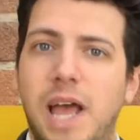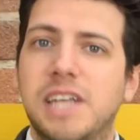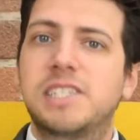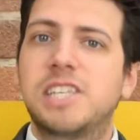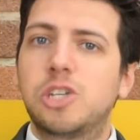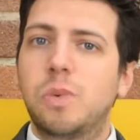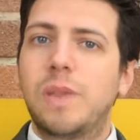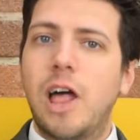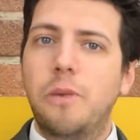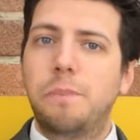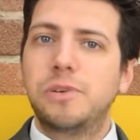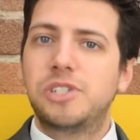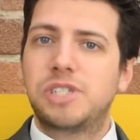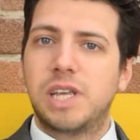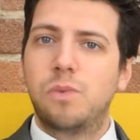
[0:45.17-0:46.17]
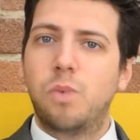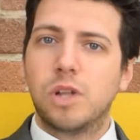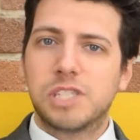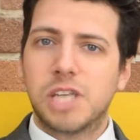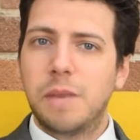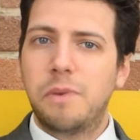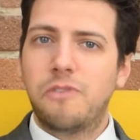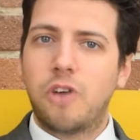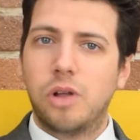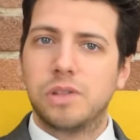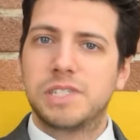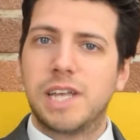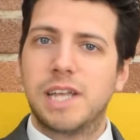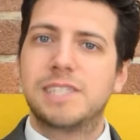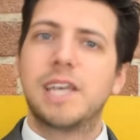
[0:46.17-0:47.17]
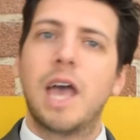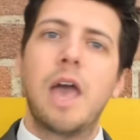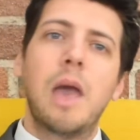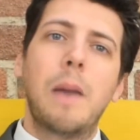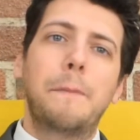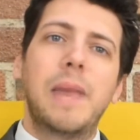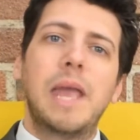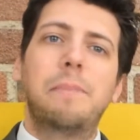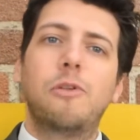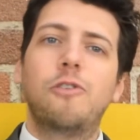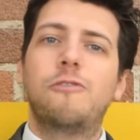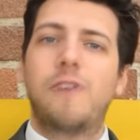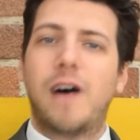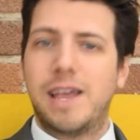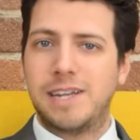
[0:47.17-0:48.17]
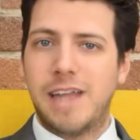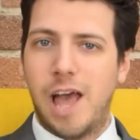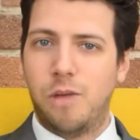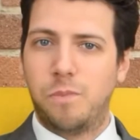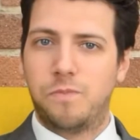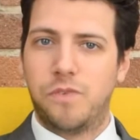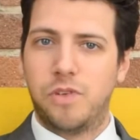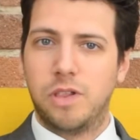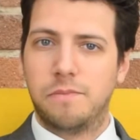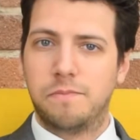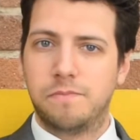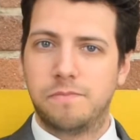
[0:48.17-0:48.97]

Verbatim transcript: as this will help us see what type of content people find helpful.